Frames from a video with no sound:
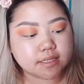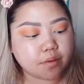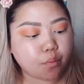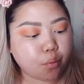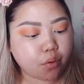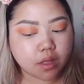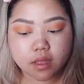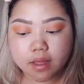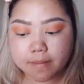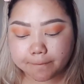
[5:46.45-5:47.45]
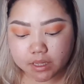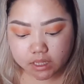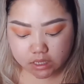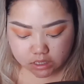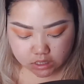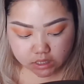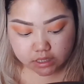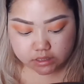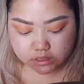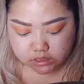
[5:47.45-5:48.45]
see it, but
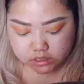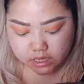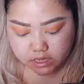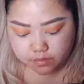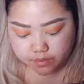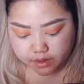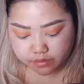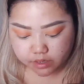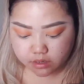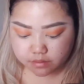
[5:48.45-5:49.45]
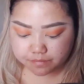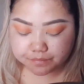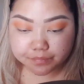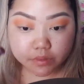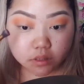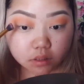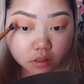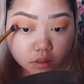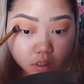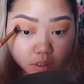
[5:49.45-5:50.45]
it's kind of powdery.
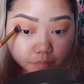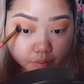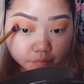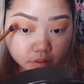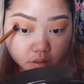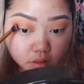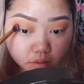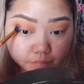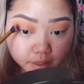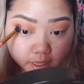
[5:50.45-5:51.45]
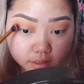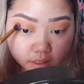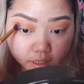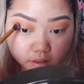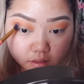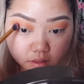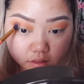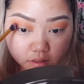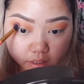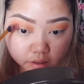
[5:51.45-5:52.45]
But we're gonna pat that
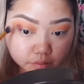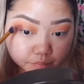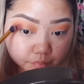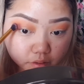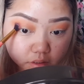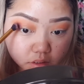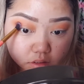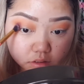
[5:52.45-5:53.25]
in the outer part.